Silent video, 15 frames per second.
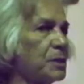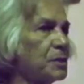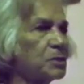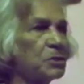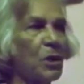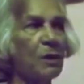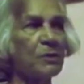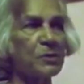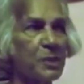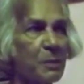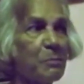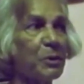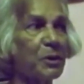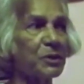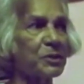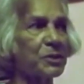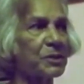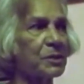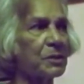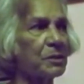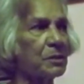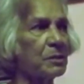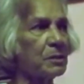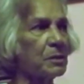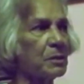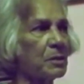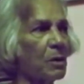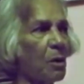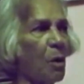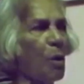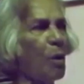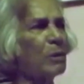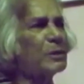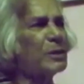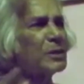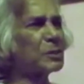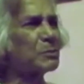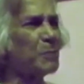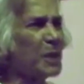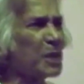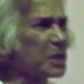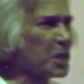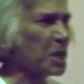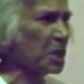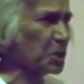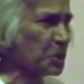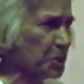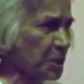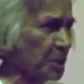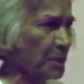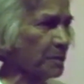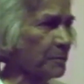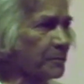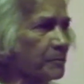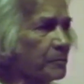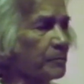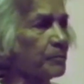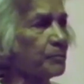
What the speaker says: But it is not gibberish. All this medication